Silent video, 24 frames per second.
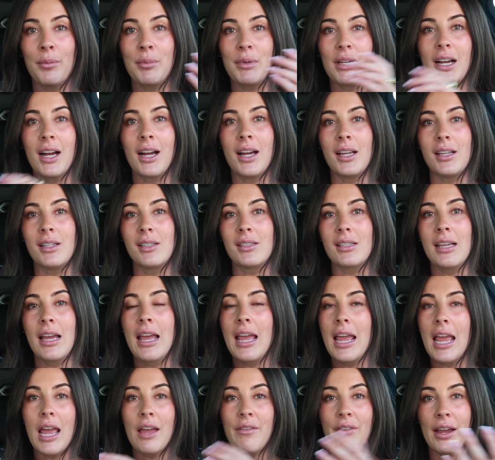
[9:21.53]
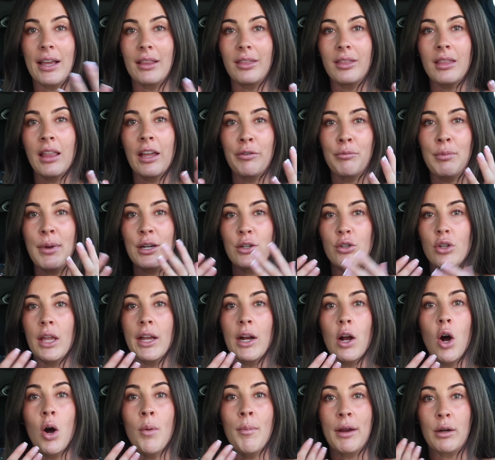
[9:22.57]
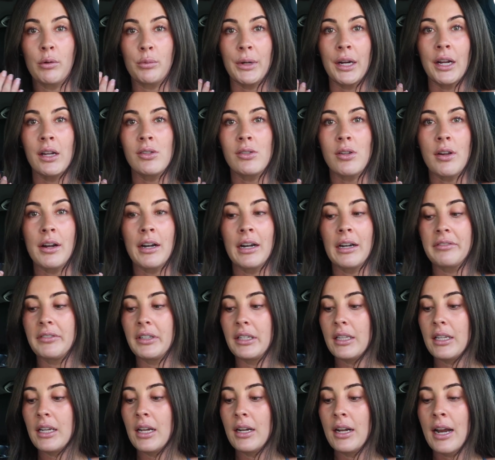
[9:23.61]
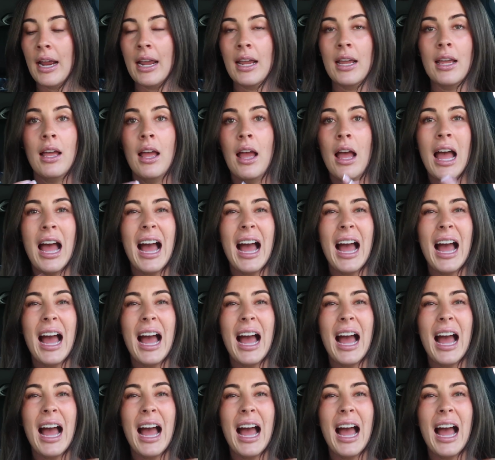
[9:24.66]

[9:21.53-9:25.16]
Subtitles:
because if I left my like all my rings on and everything at night,